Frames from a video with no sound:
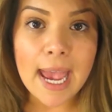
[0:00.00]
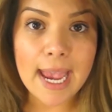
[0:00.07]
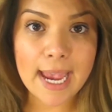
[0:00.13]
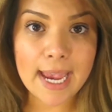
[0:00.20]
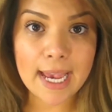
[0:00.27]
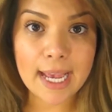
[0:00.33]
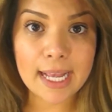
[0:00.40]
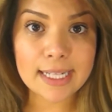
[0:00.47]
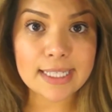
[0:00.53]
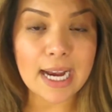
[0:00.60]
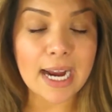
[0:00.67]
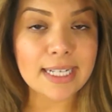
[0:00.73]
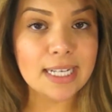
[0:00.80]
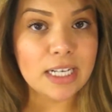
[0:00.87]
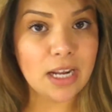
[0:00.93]
and
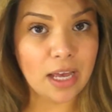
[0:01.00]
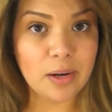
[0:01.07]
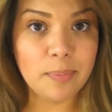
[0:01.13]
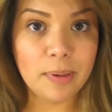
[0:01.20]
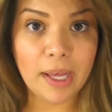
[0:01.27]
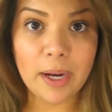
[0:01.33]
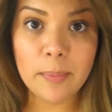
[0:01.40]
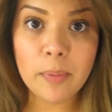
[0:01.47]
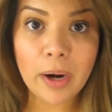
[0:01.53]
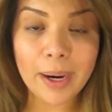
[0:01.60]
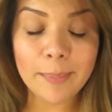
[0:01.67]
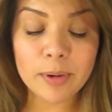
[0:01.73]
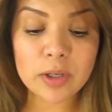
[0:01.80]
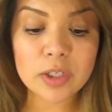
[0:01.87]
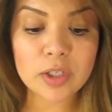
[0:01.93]
I did not apply a
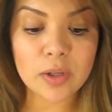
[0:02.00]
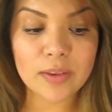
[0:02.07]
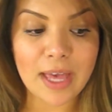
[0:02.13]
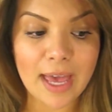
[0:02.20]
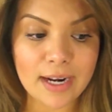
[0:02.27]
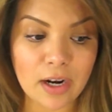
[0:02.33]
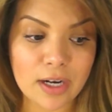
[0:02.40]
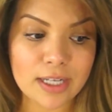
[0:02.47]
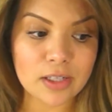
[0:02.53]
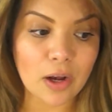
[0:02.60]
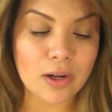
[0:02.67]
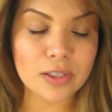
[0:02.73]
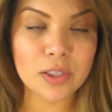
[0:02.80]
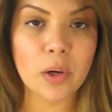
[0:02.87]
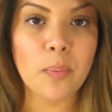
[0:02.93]
primer, so that is
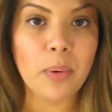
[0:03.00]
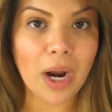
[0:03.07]
also,